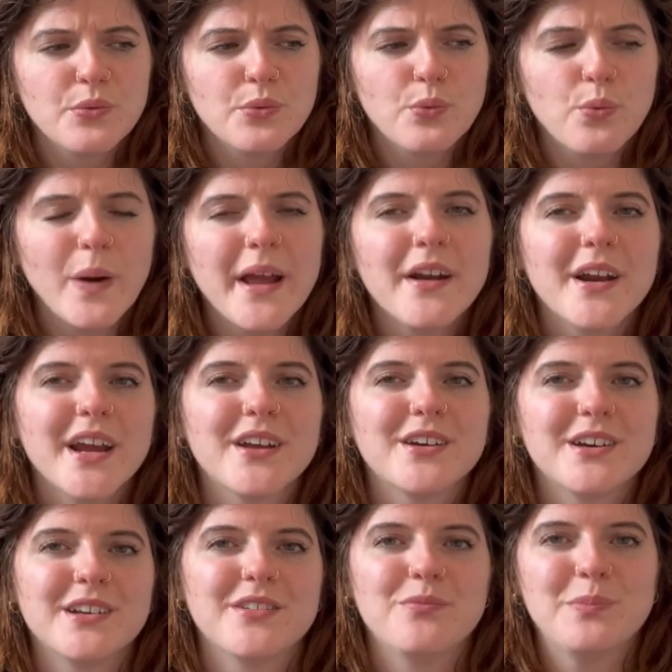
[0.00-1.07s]
where I
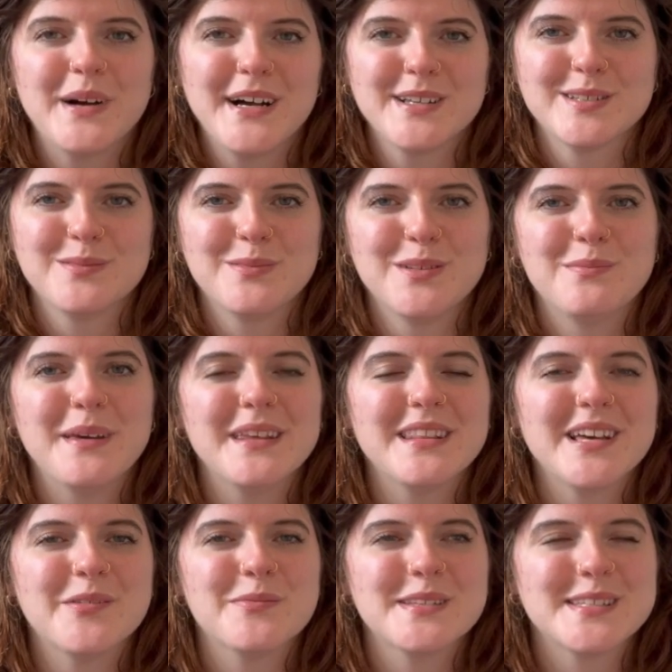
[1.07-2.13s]
could have possibly made
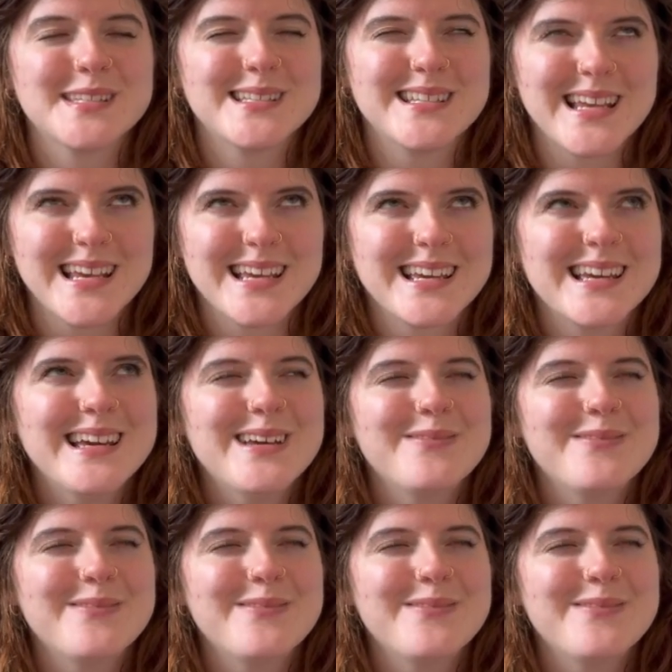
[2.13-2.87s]
that mistake,